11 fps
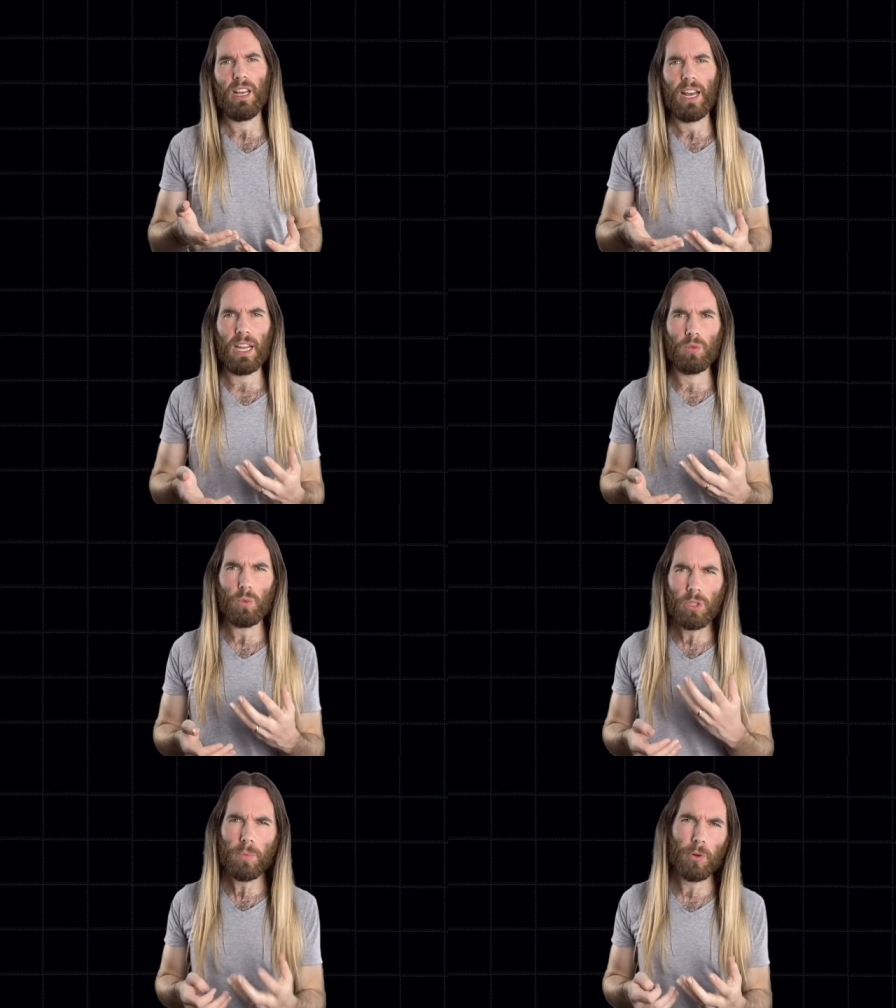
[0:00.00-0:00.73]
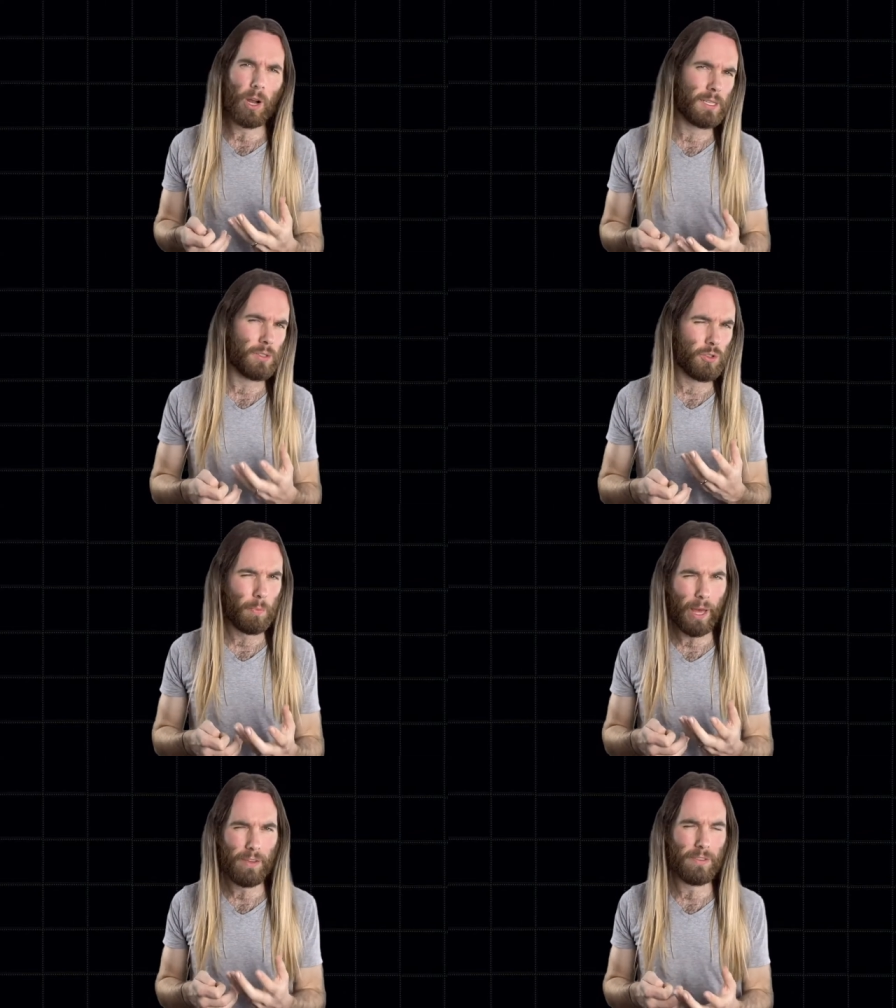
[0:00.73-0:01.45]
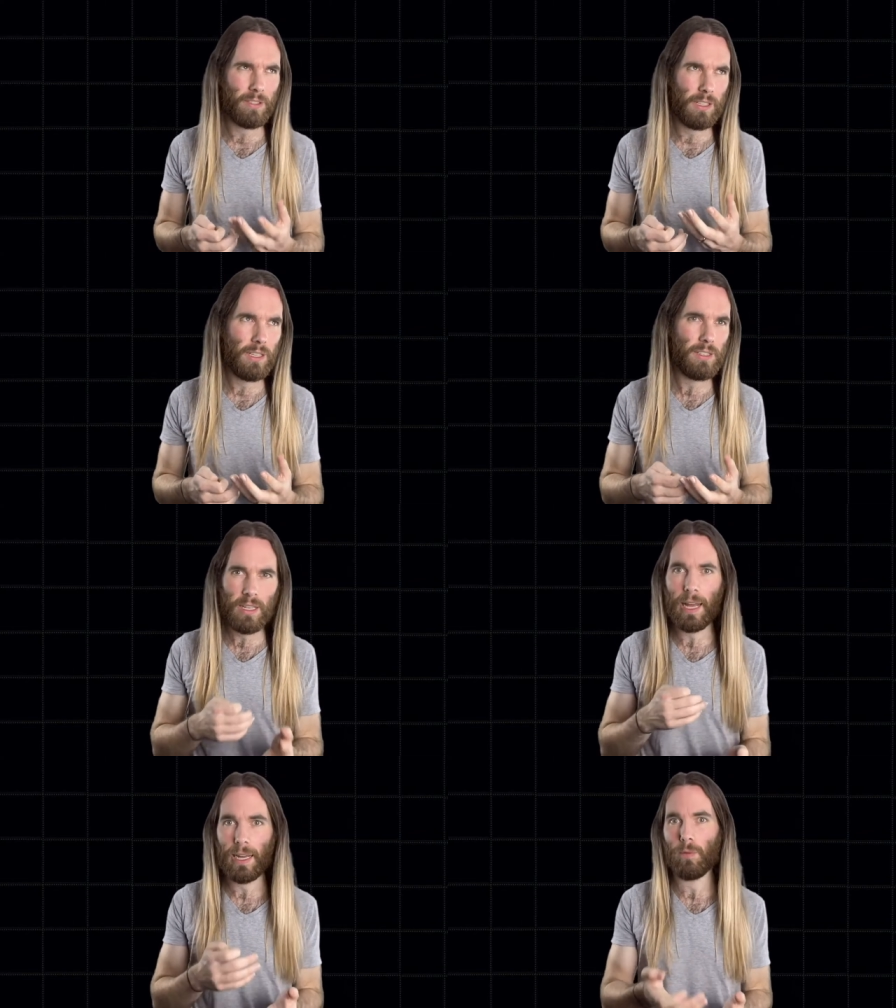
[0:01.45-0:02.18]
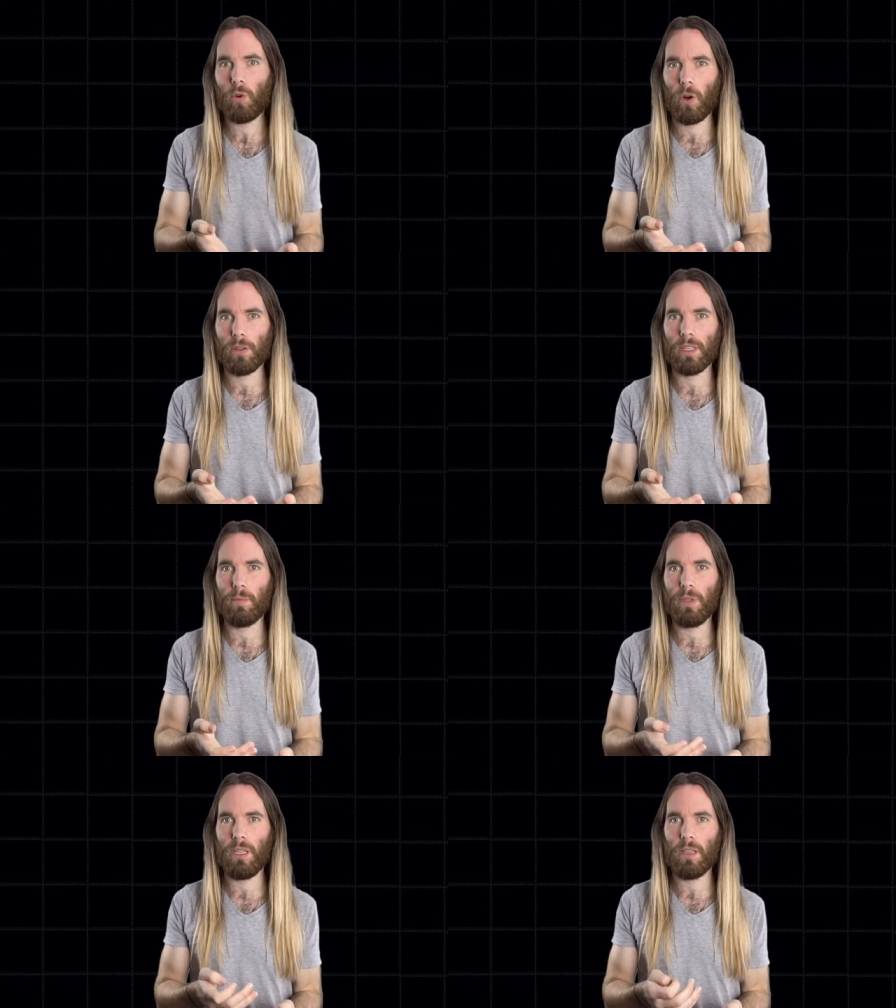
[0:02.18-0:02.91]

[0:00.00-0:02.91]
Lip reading: And would the prices you pay for things in Animal Crossing be